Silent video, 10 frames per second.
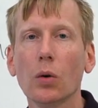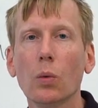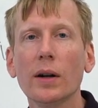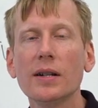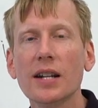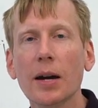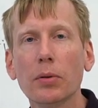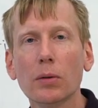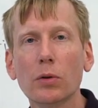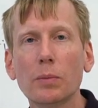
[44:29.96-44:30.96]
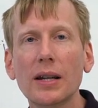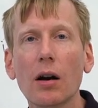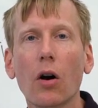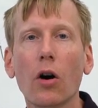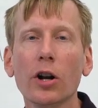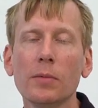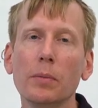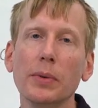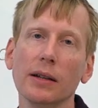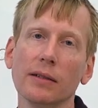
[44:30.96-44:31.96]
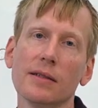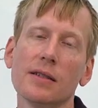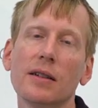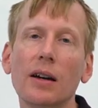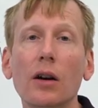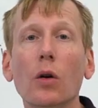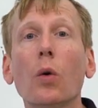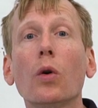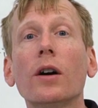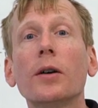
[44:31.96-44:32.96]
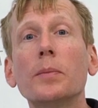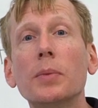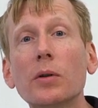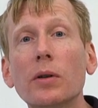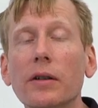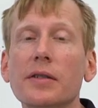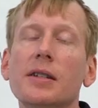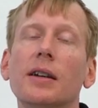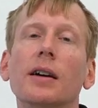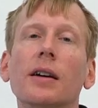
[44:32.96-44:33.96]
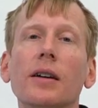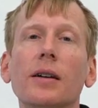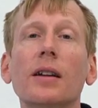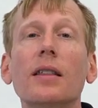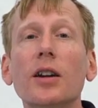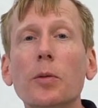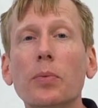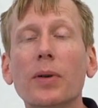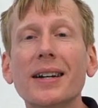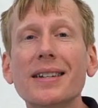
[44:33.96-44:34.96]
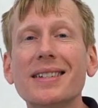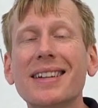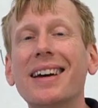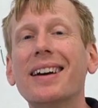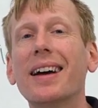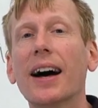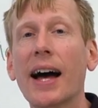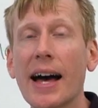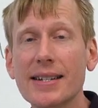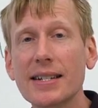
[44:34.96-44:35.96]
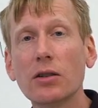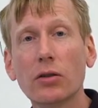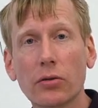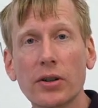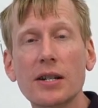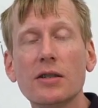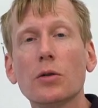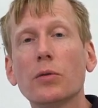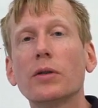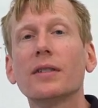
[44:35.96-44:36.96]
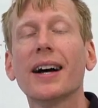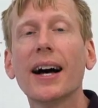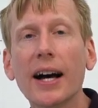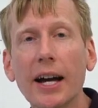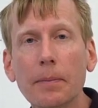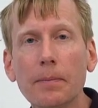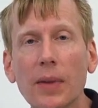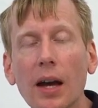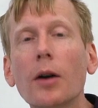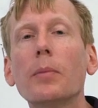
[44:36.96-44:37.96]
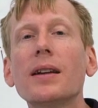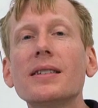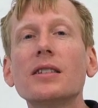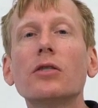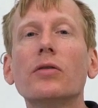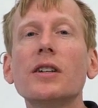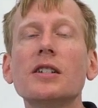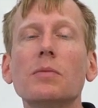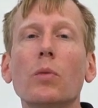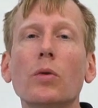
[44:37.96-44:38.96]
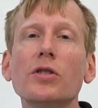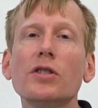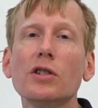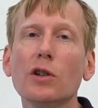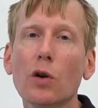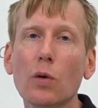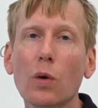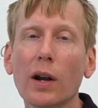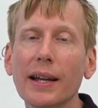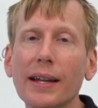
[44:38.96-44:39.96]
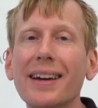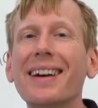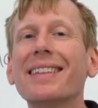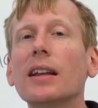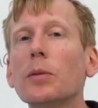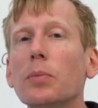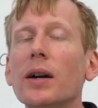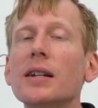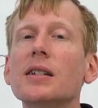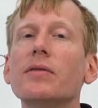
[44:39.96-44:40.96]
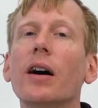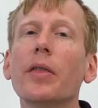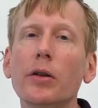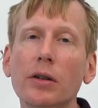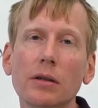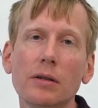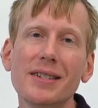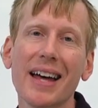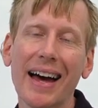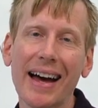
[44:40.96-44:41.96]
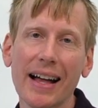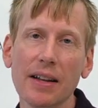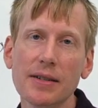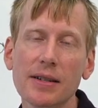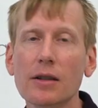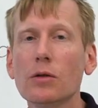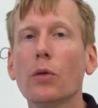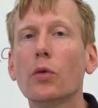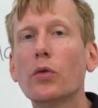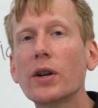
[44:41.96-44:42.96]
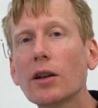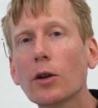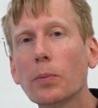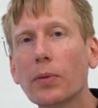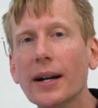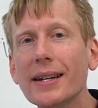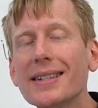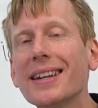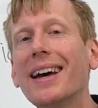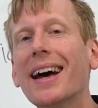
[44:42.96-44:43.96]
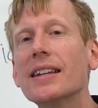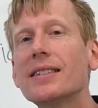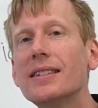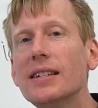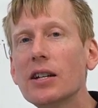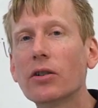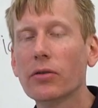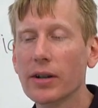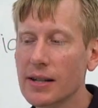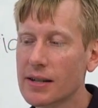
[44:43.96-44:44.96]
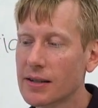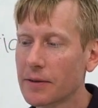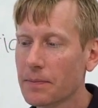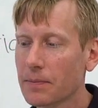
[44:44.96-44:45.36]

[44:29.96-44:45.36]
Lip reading: One example would be automobiles or computers. See, their price has increased over time, but has increased more slowly than the price of other goods has. So the real price has decreased.